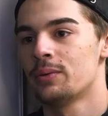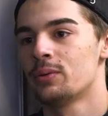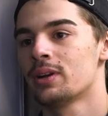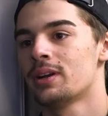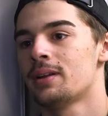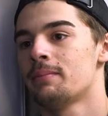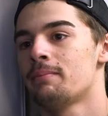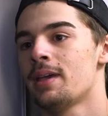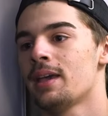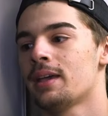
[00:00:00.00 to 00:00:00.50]
we're
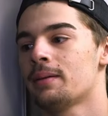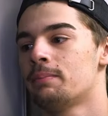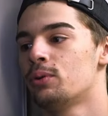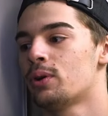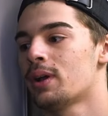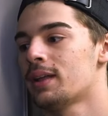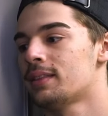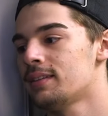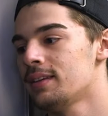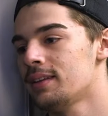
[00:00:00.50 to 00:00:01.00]
gonna make
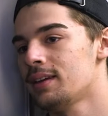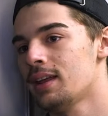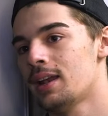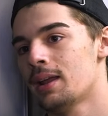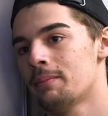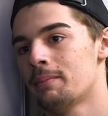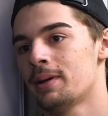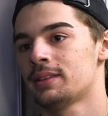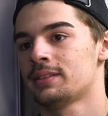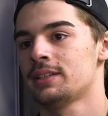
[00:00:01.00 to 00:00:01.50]
bucatini
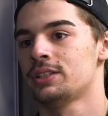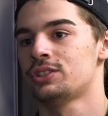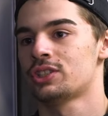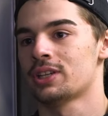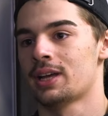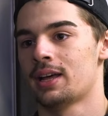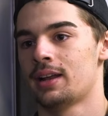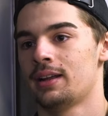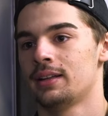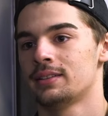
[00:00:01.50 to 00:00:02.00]
alla
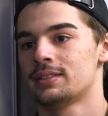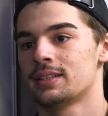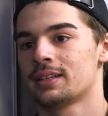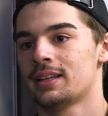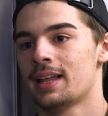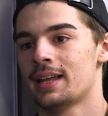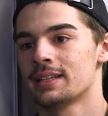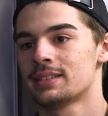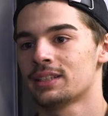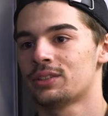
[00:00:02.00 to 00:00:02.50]
matriciana. It's a
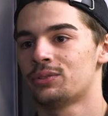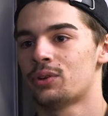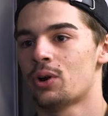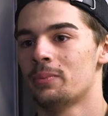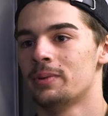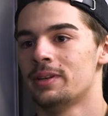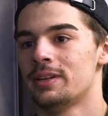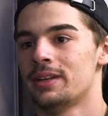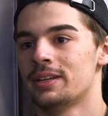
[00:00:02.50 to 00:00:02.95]
classic Roman